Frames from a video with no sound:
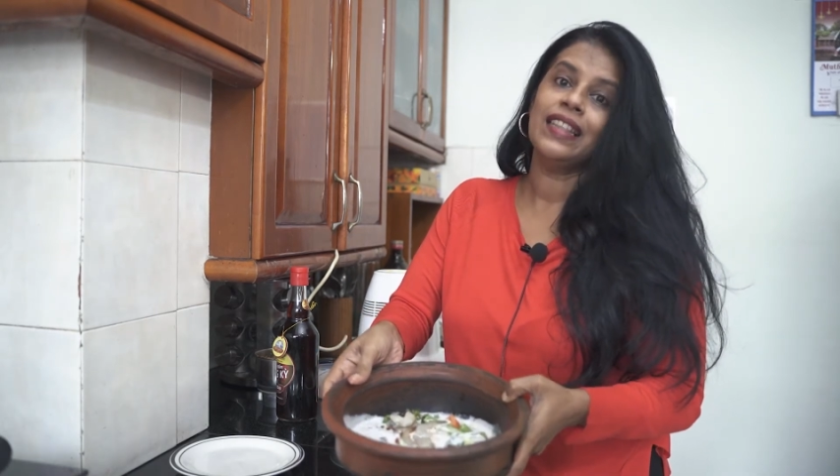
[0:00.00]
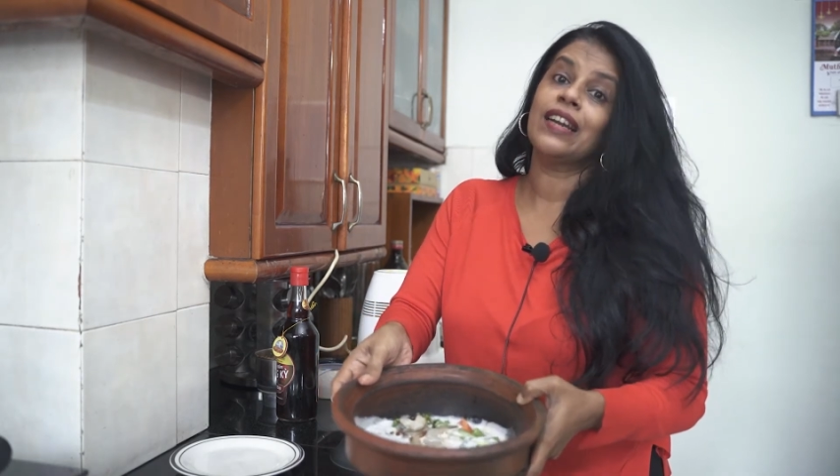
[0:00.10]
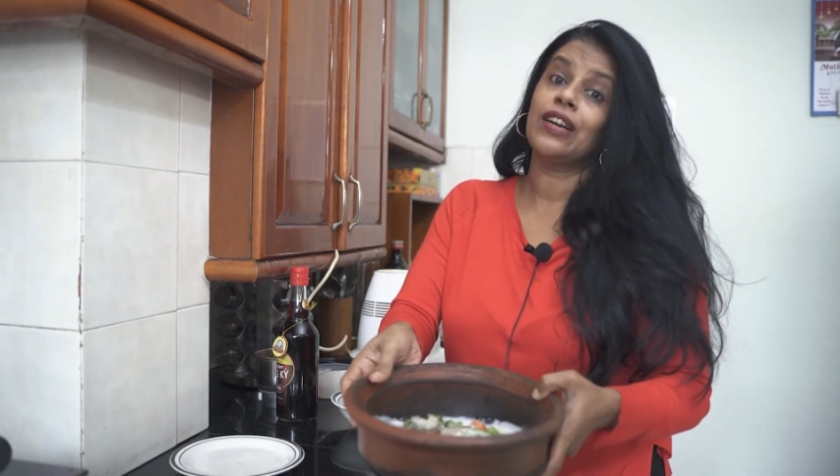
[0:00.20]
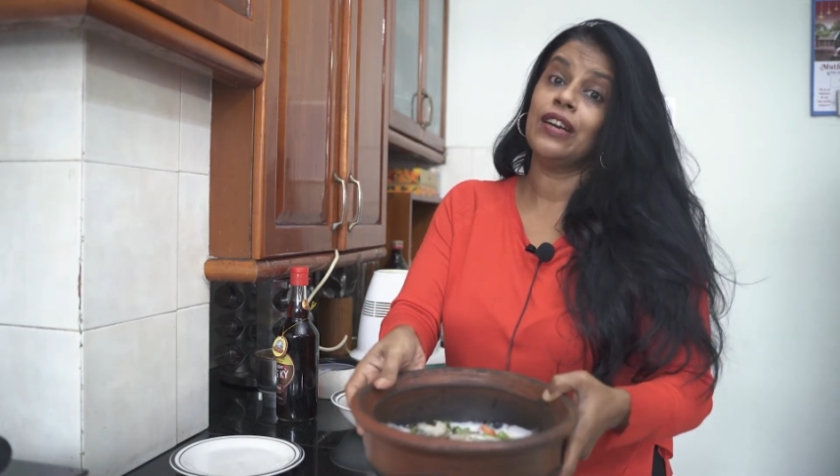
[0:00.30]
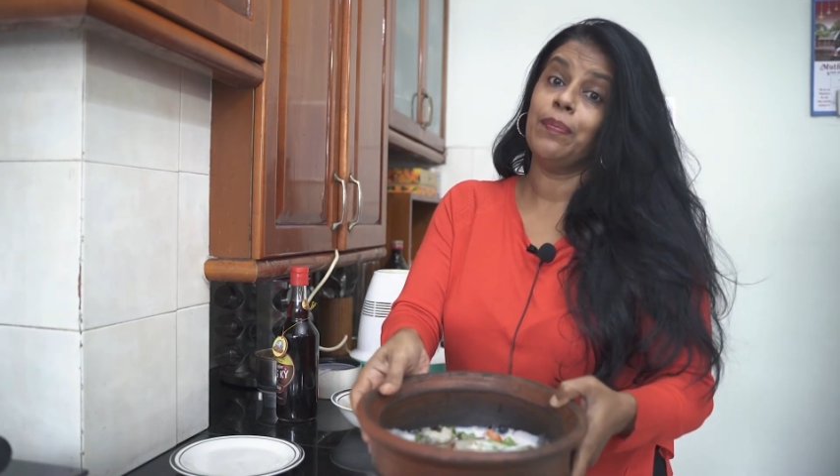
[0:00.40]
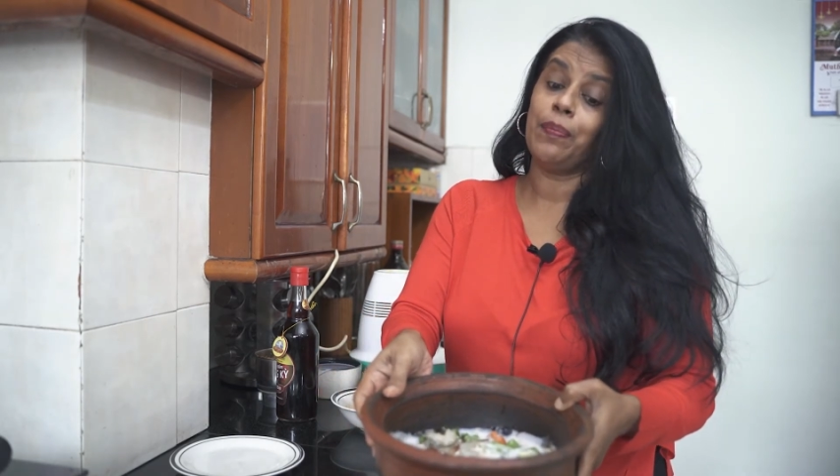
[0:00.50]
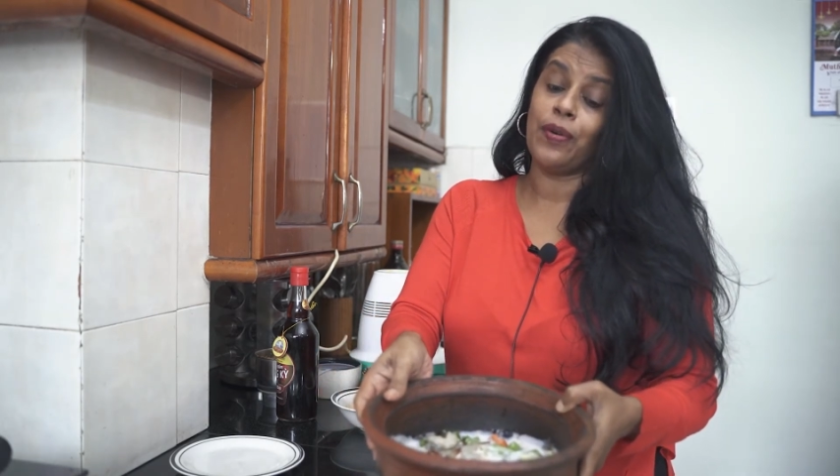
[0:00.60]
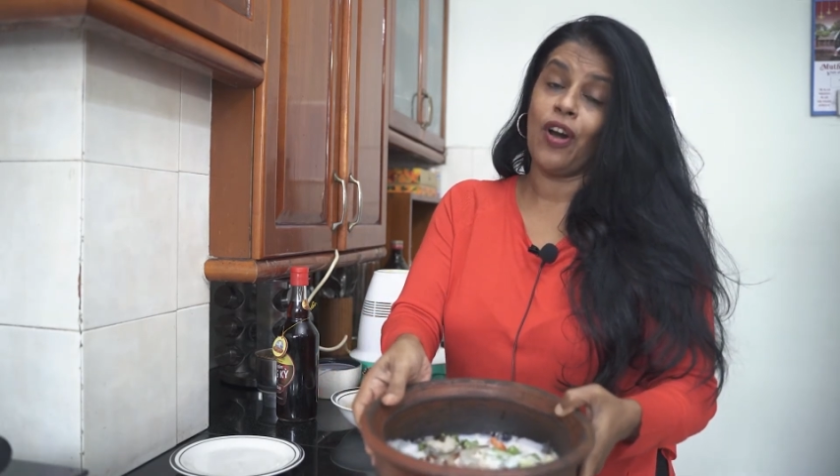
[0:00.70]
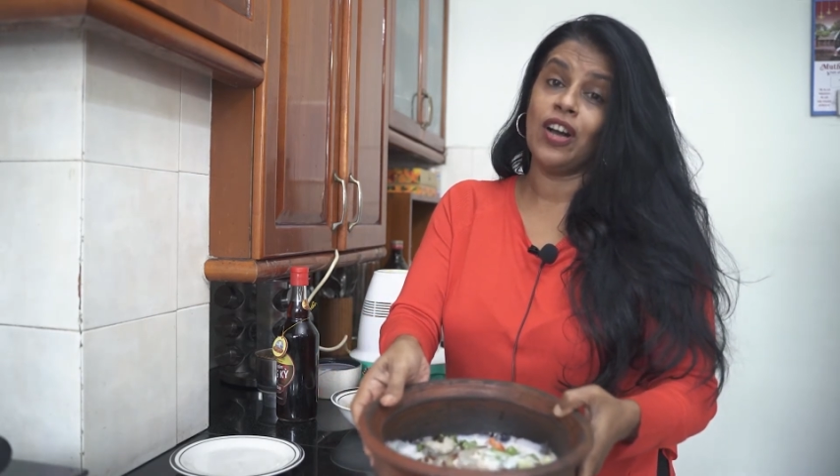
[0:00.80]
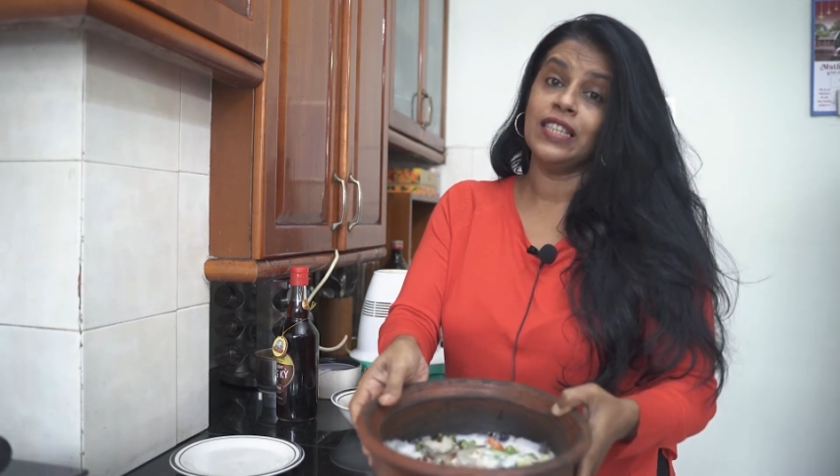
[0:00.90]
The
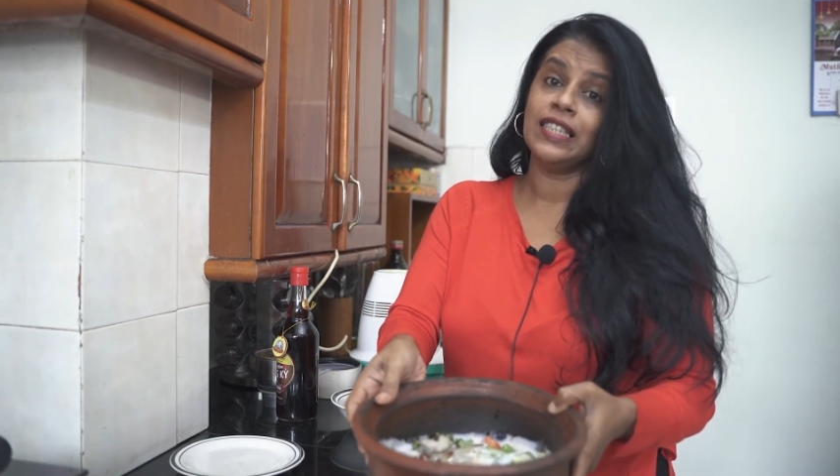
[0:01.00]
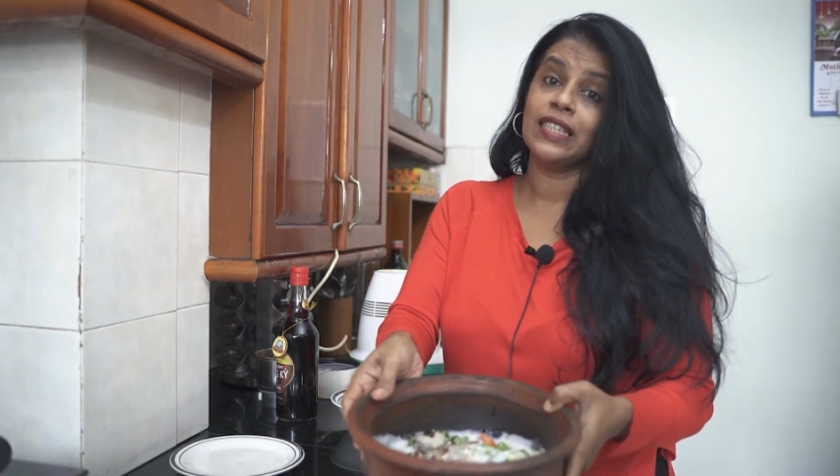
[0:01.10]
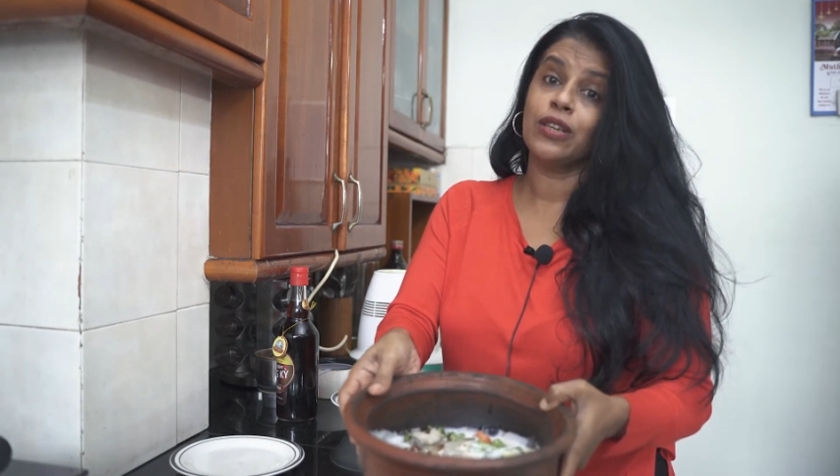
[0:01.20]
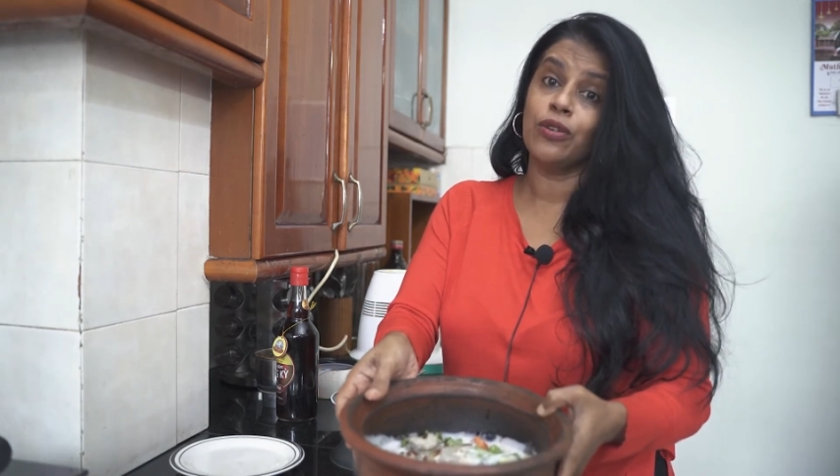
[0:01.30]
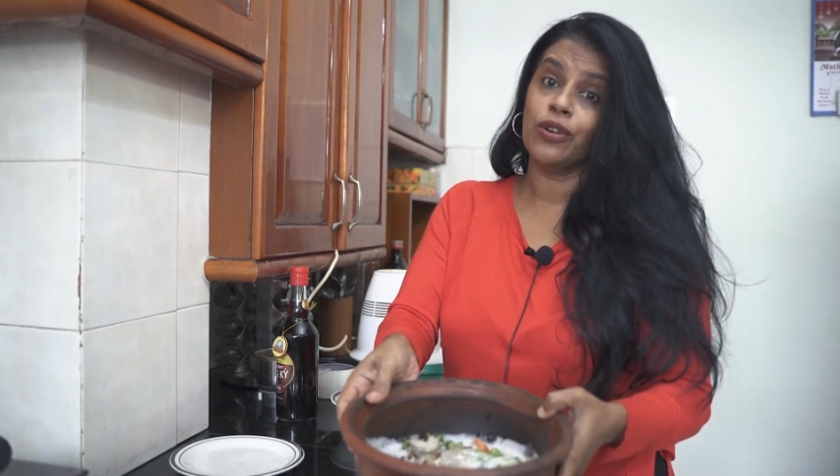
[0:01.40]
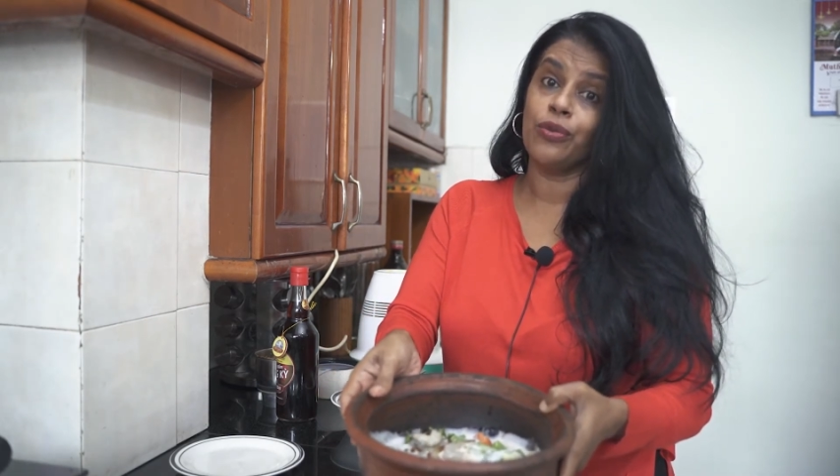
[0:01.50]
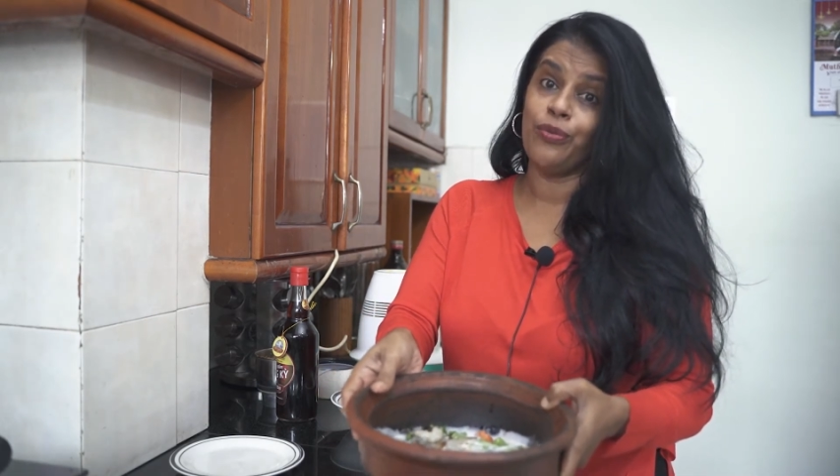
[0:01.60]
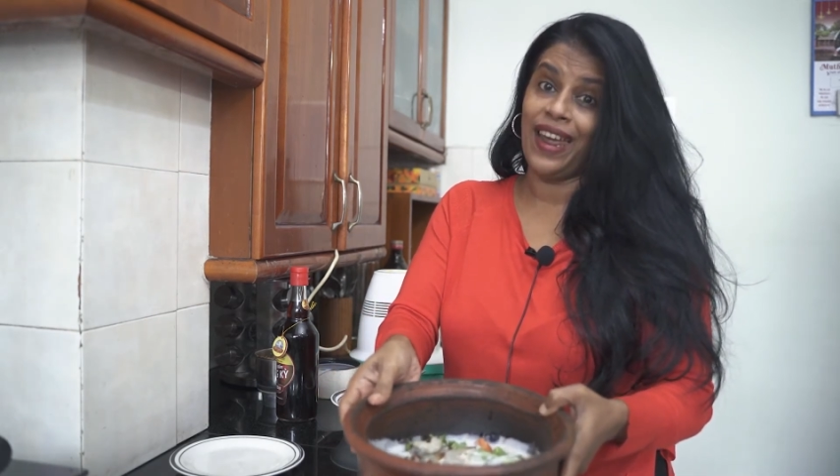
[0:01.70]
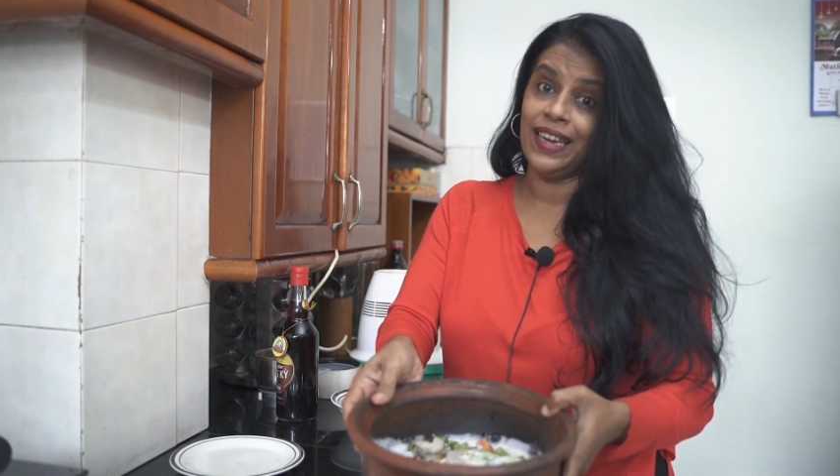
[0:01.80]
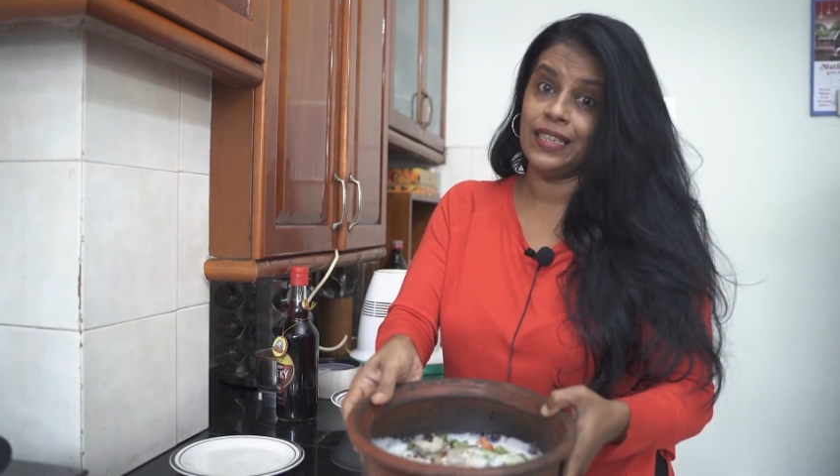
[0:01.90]
prawns cook
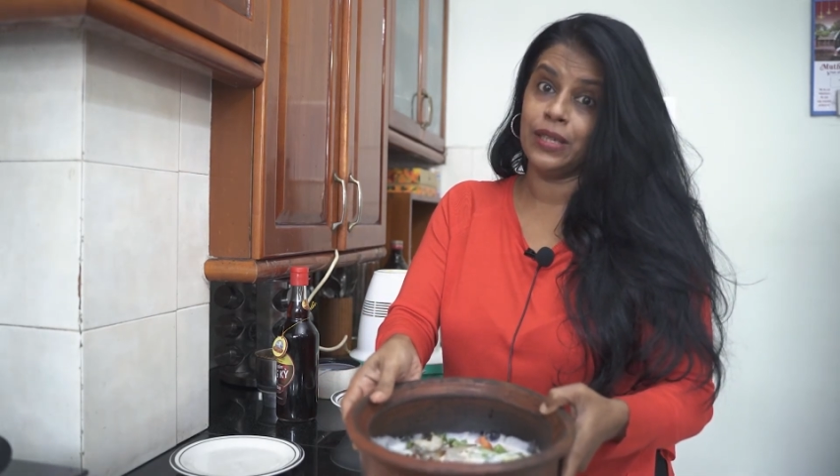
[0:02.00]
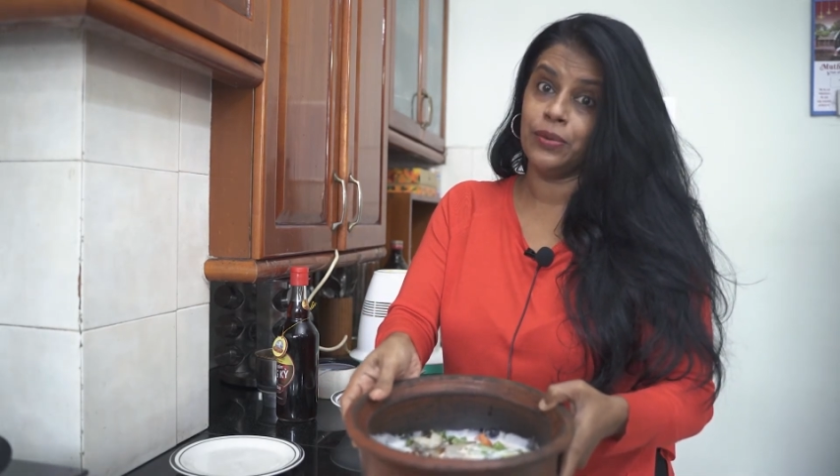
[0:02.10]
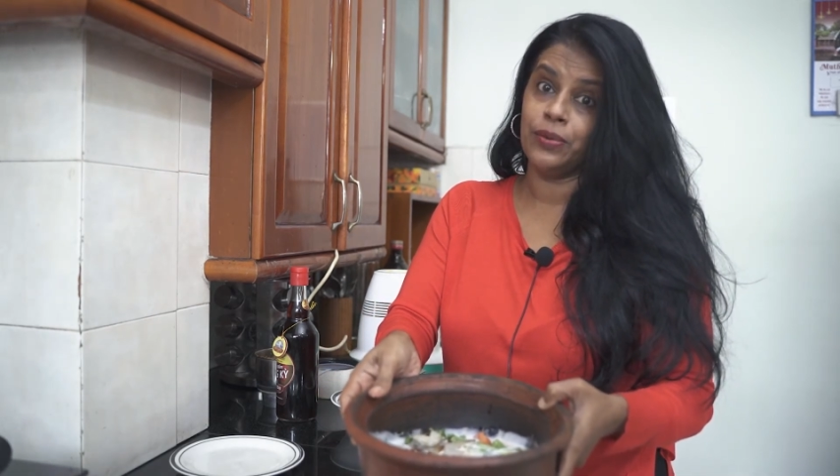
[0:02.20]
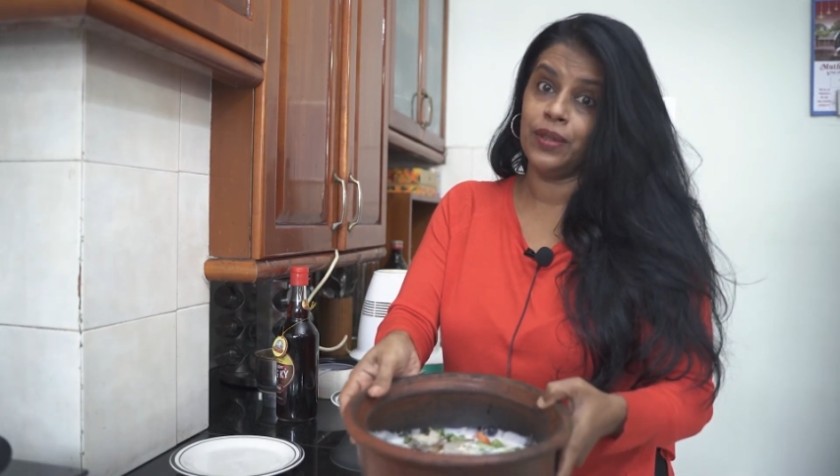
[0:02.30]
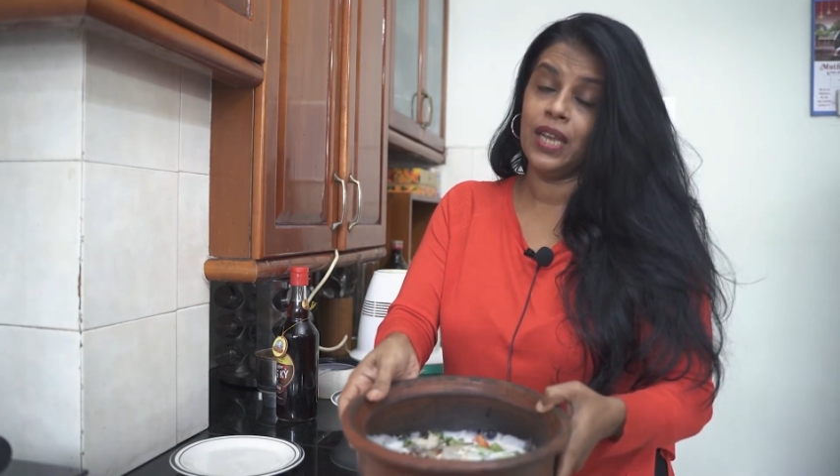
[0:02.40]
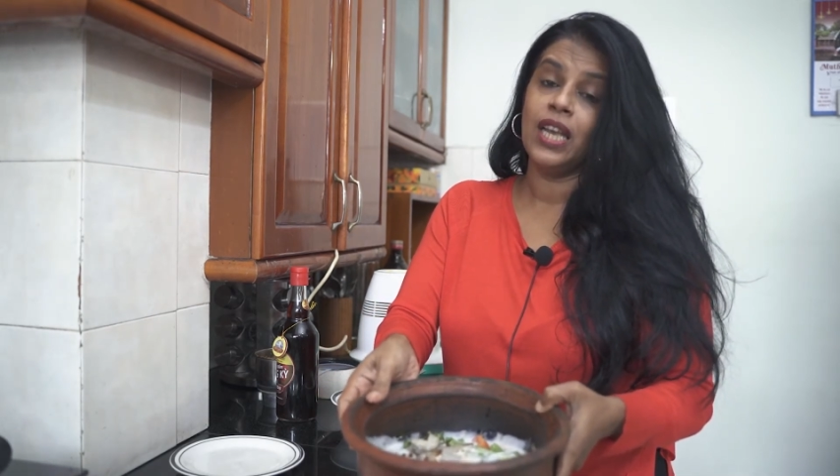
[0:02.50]
very soon.